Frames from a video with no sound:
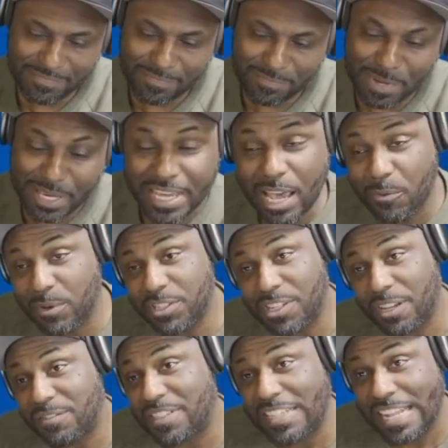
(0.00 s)
But yet, when
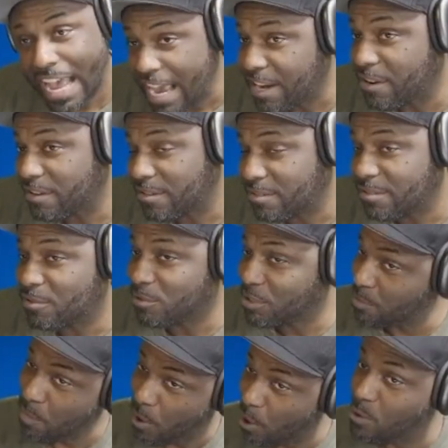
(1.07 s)
Jeff Sneider, who
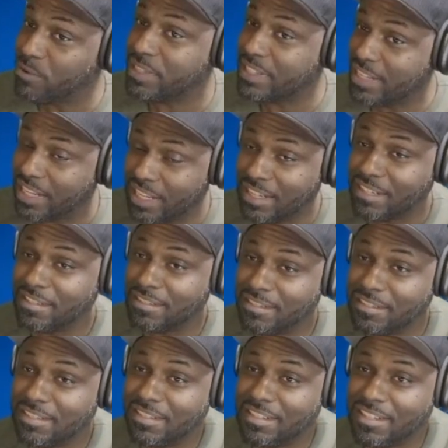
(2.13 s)
supposedly
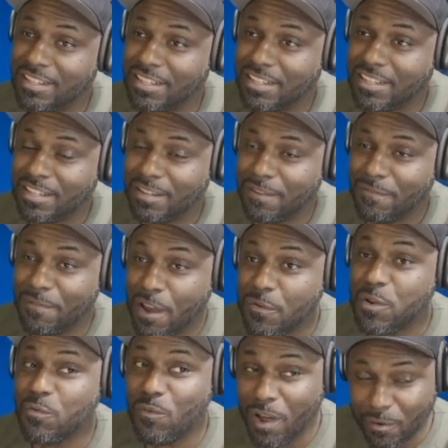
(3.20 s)

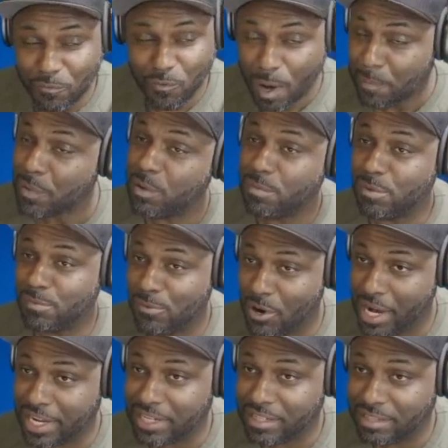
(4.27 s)
very re reputable,
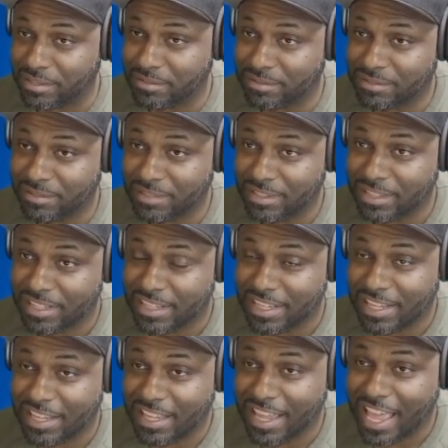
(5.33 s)
Brian,
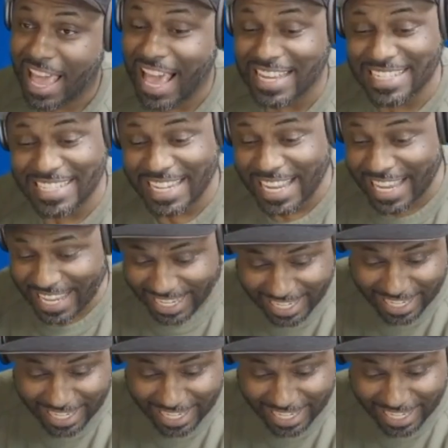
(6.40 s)
has said